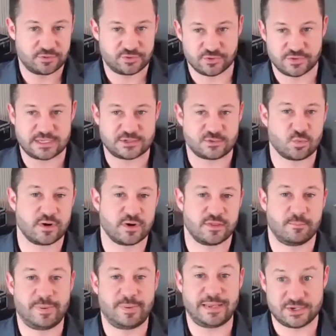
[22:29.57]
So that's one of
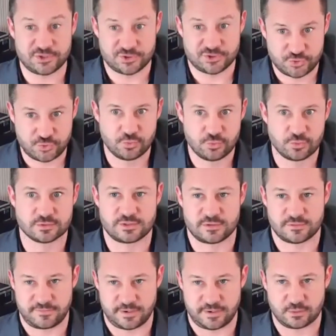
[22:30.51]
the biggest tools
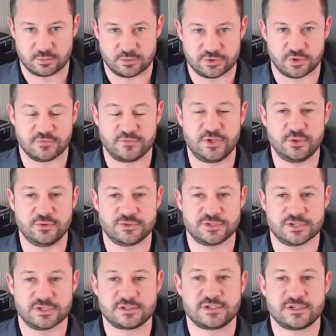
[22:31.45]
that the Federal Reserve
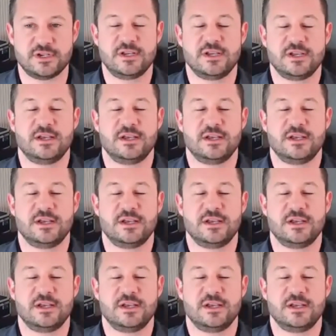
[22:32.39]
uses.